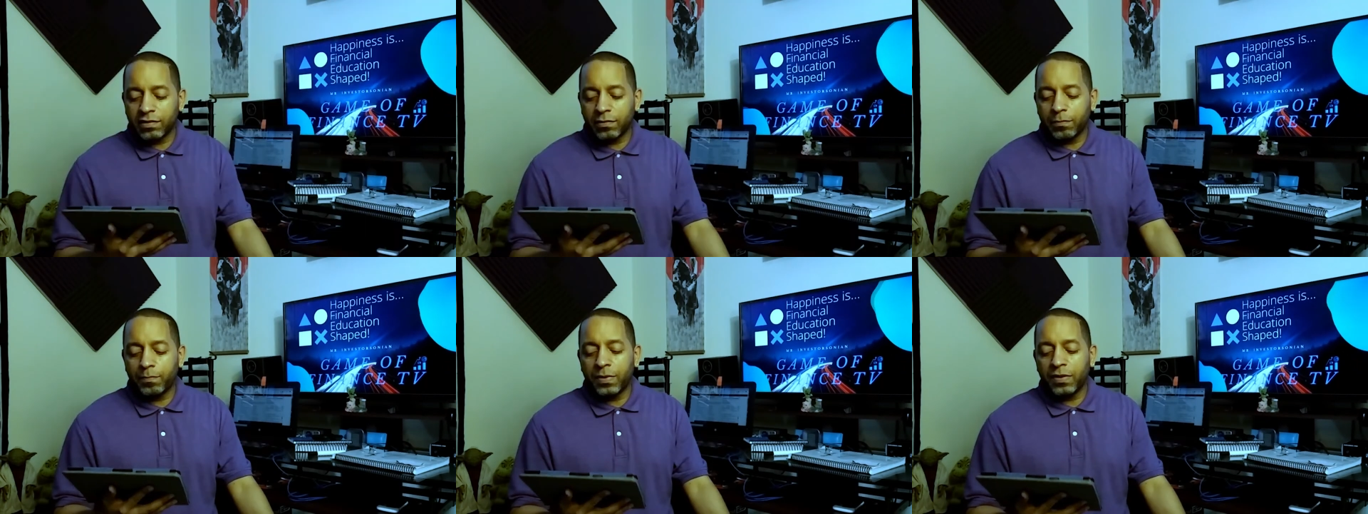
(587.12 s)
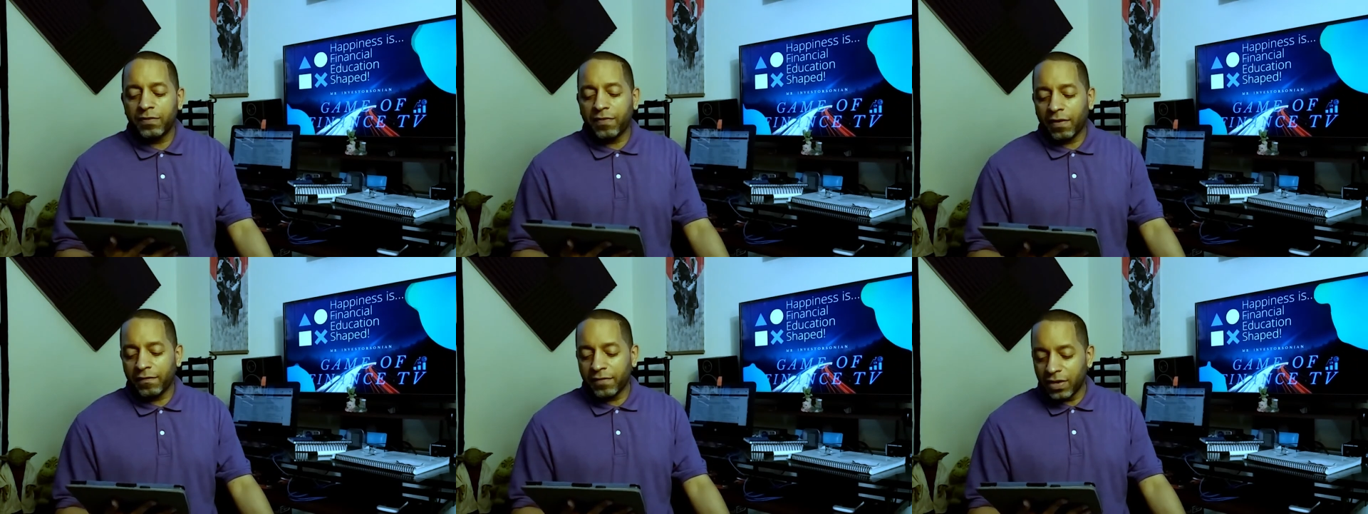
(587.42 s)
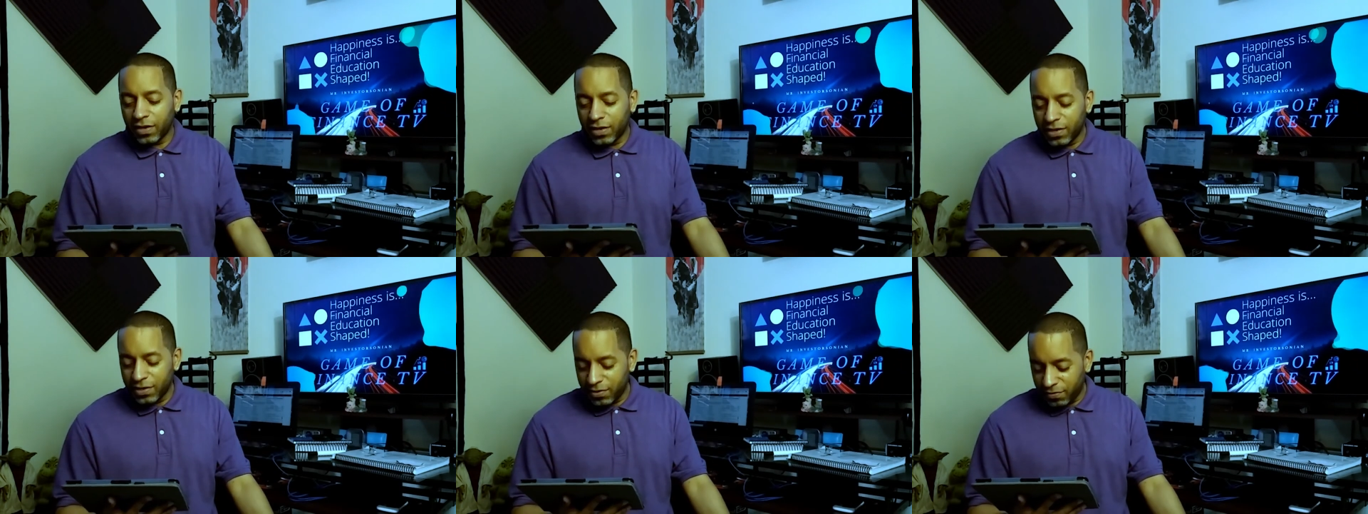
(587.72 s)
S&P
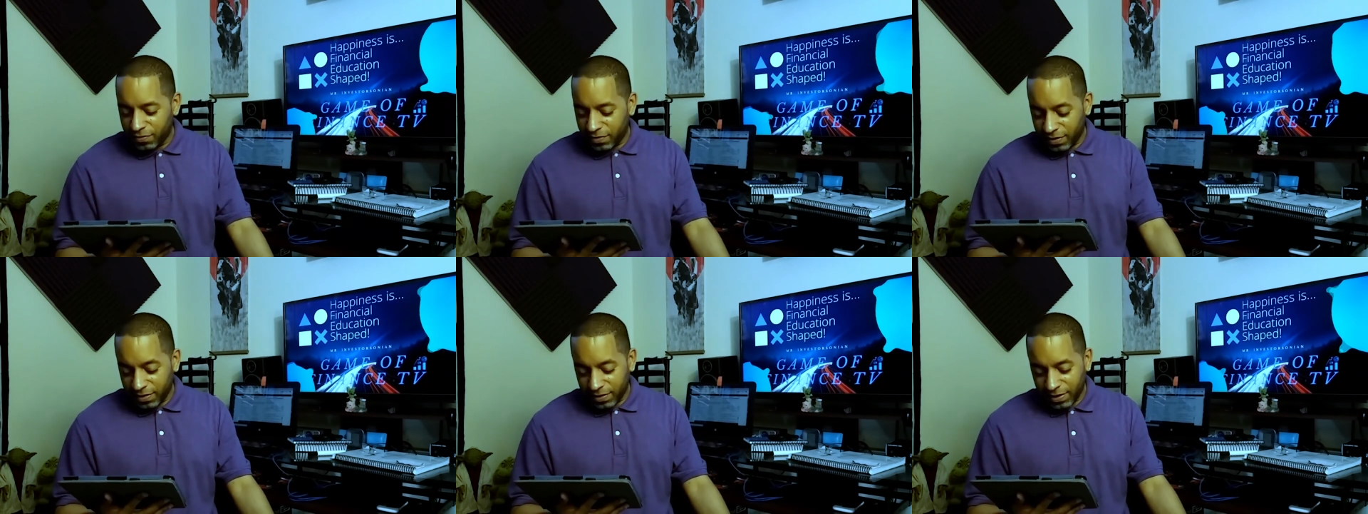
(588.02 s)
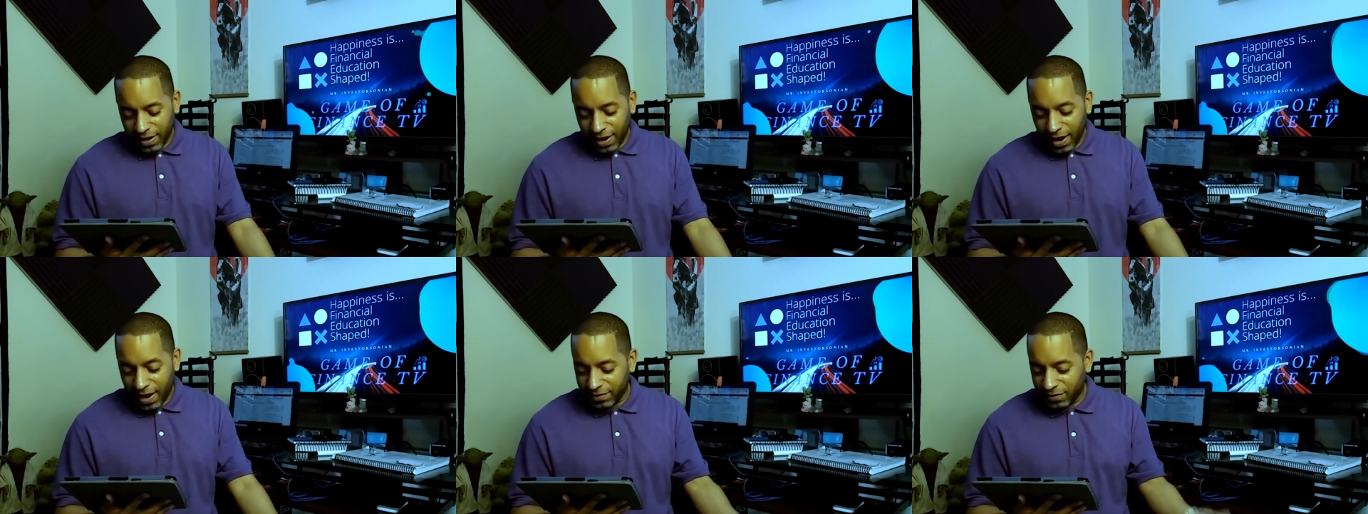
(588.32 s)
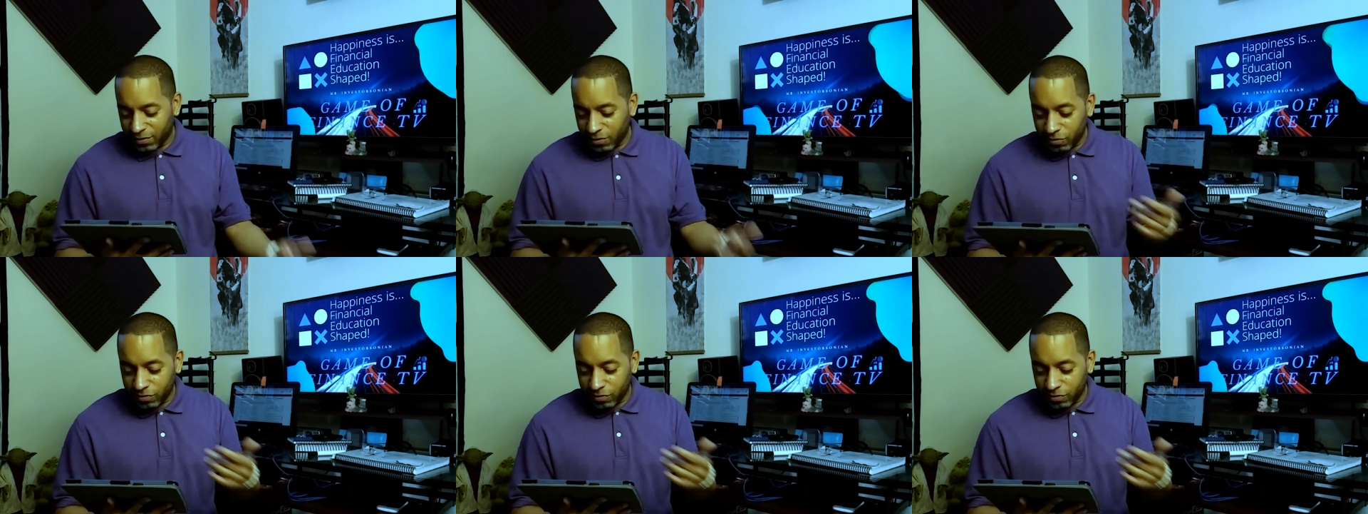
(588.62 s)
500. Guys,